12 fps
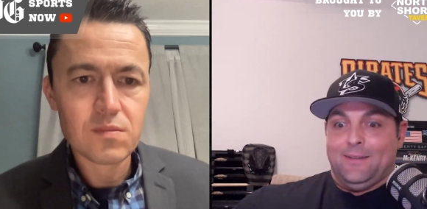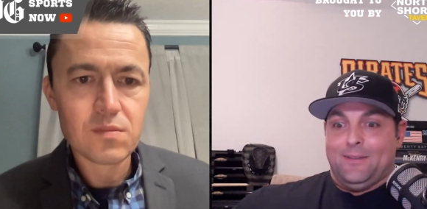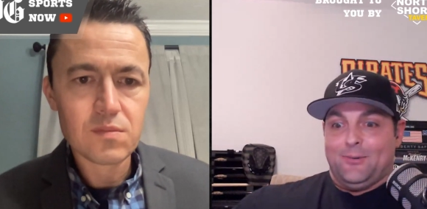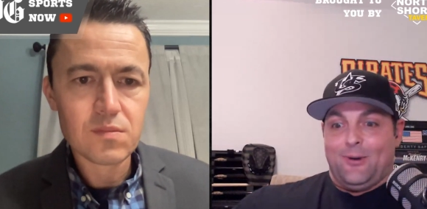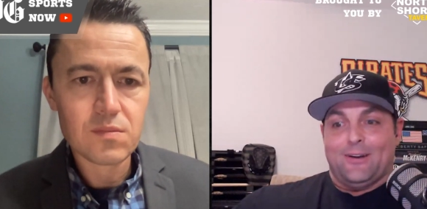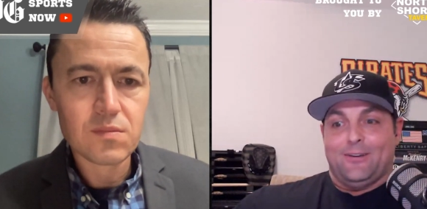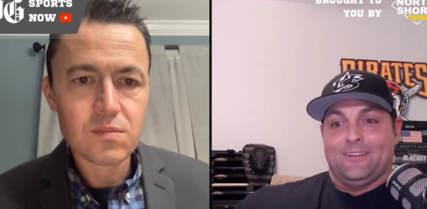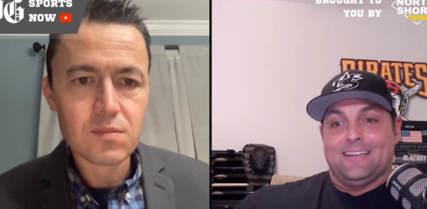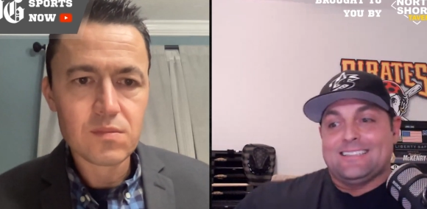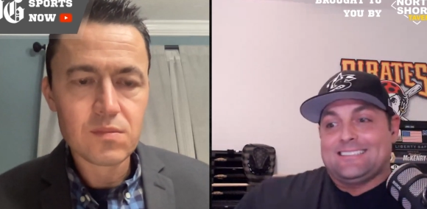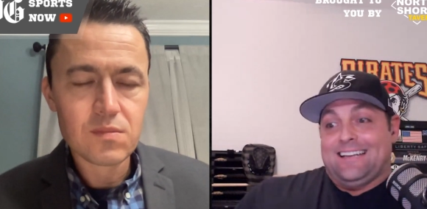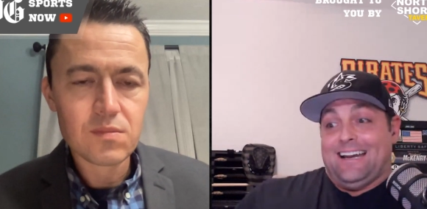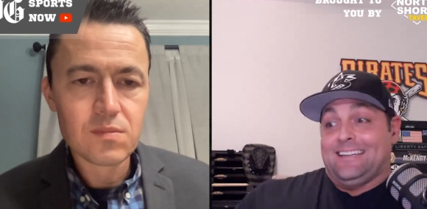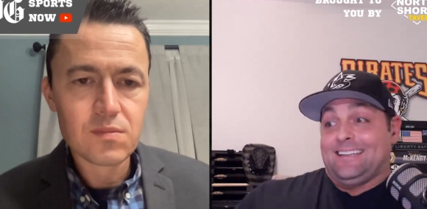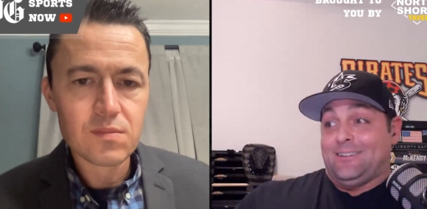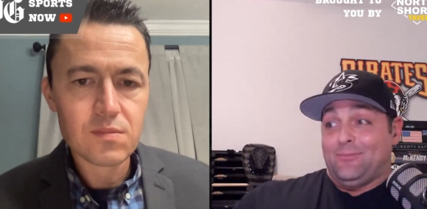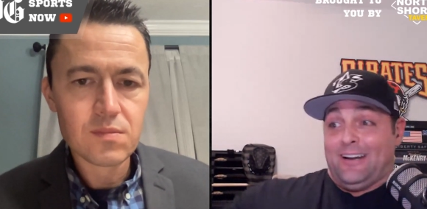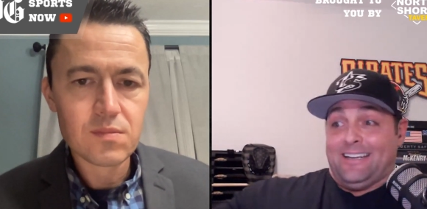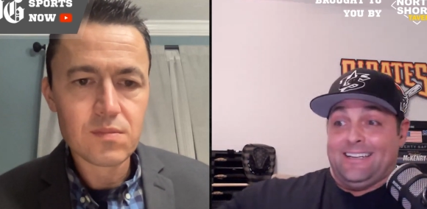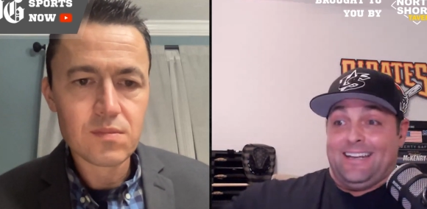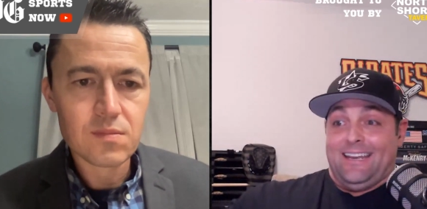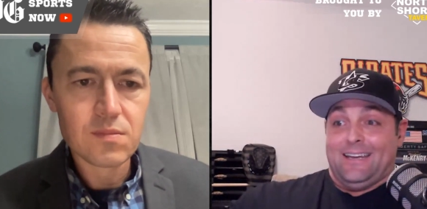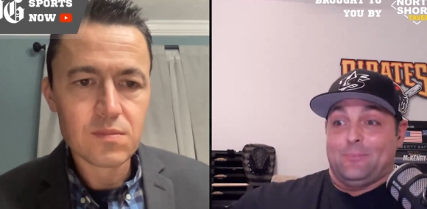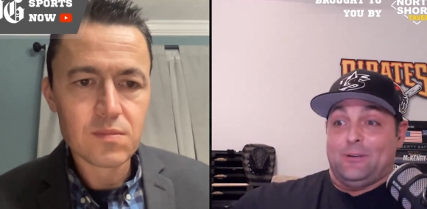Speaker 1: The reality of it is the guy didn't get invited to
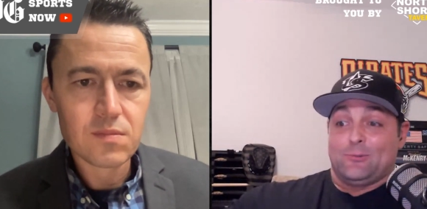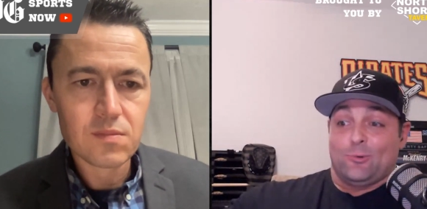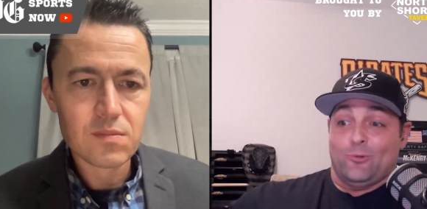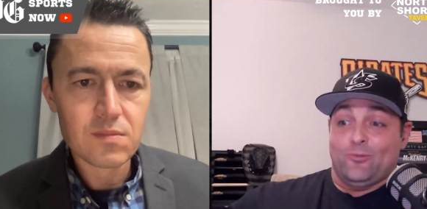camp. He was rule